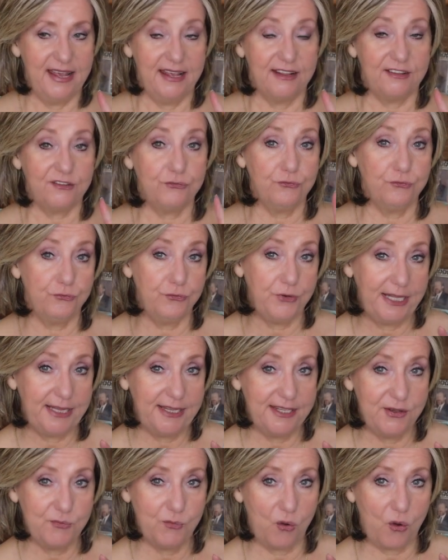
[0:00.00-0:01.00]
It's
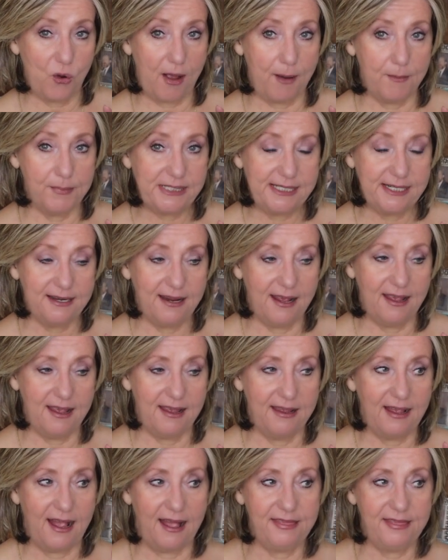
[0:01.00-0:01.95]
really warm today.